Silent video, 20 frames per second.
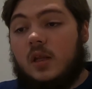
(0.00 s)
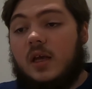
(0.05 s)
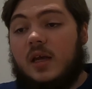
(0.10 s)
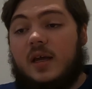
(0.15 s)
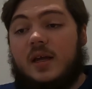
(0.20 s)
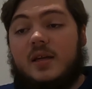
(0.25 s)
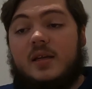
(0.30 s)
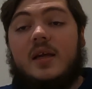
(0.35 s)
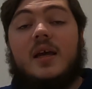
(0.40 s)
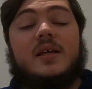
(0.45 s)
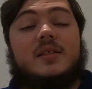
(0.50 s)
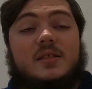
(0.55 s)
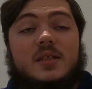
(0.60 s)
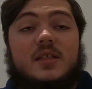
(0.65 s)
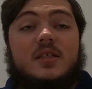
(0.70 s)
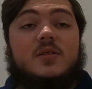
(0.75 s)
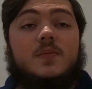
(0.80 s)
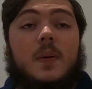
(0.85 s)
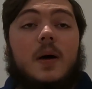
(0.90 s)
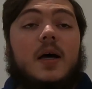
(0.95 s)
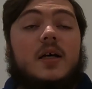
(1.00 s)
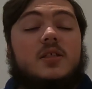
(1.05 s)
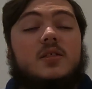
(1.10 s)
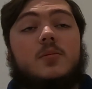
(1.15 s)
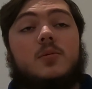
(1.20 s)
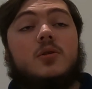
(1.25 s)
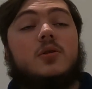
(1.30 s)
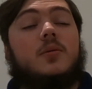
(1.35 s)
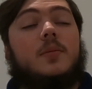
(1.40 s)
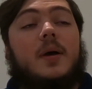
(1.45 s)
And yes, it is
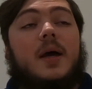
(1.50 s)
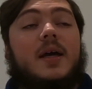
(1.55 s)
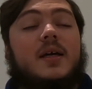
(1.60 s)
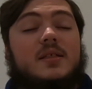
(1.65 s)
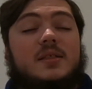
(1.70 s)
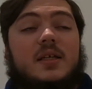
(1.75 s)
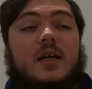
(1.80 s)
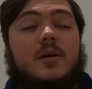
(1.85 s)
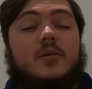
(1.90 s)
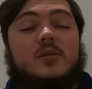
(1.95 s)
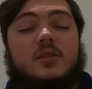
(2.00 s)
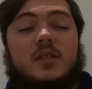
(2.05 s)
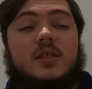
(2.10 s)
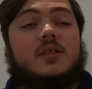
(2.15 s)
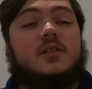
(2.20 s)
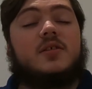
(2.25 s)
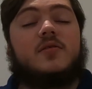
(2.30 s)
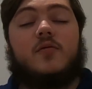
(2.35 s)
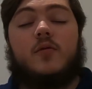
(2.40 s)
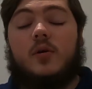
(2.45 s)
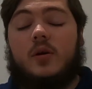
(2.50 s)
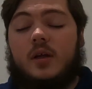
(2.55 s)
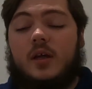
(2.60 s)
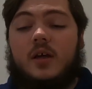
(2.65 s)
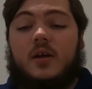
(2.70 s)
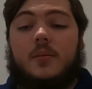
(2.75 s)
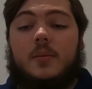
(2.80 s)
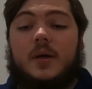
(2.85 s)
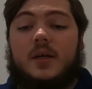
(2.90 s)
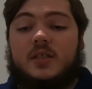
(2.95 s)
possible to max out 64
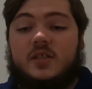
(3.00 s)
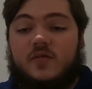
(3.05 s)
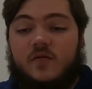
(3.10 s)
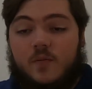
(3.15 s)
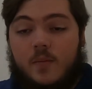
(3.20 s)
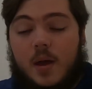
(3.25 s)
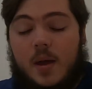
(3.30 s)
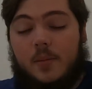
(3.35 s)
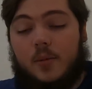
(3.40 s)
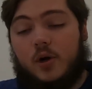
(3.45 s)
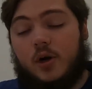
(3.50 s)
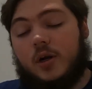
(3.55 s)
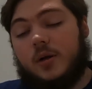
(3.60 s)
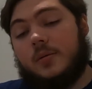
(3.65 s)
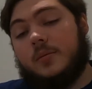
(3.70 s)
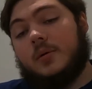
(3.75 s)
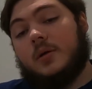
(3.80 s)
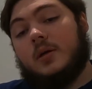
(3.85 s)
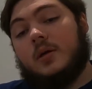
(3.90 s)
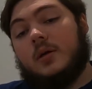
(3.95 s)
gigabytes of memory.